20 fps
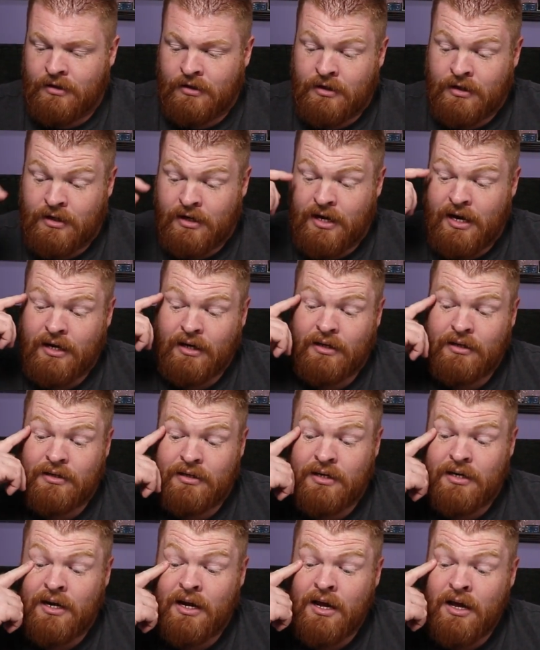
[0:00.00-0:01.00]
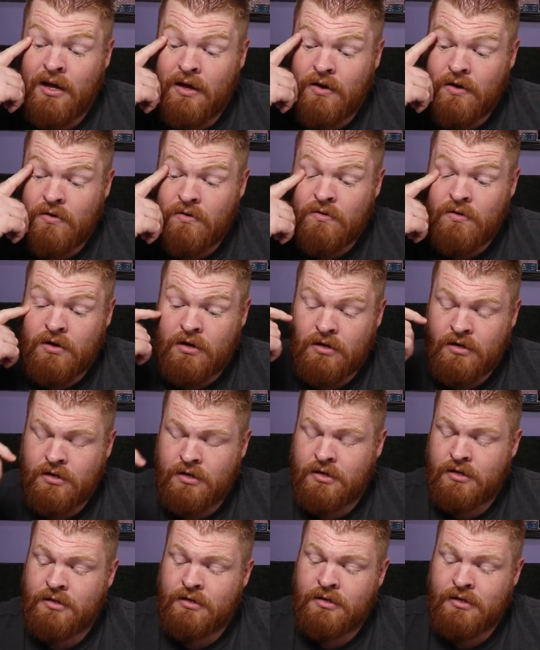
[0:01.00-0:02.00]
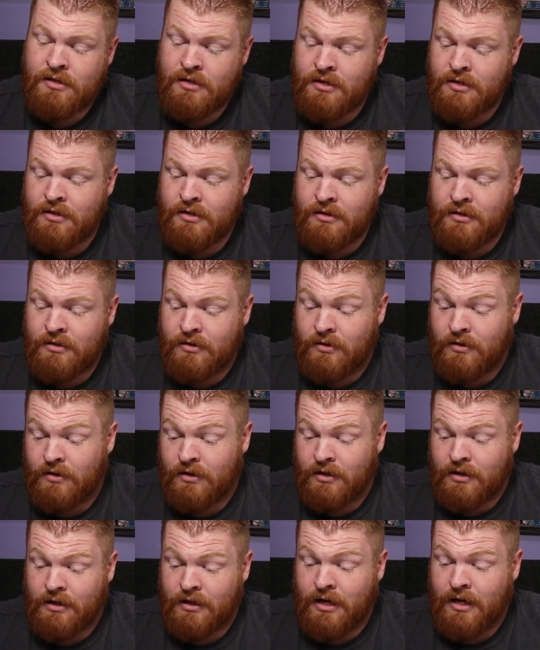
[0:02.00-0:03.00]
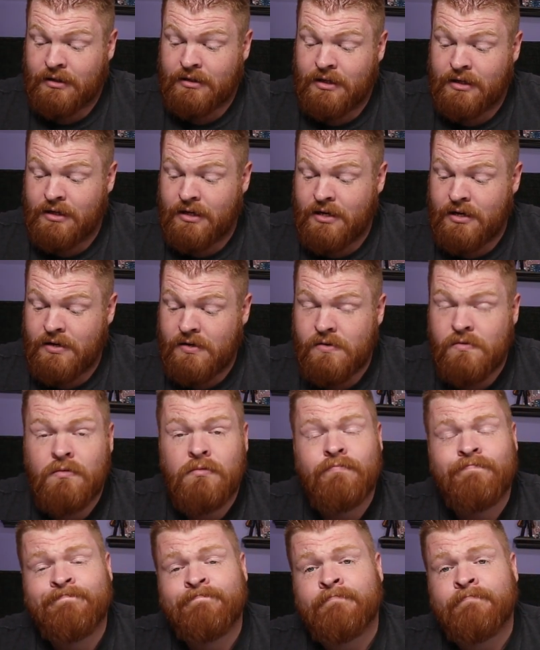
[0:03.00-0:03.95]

connect now, or connecting now.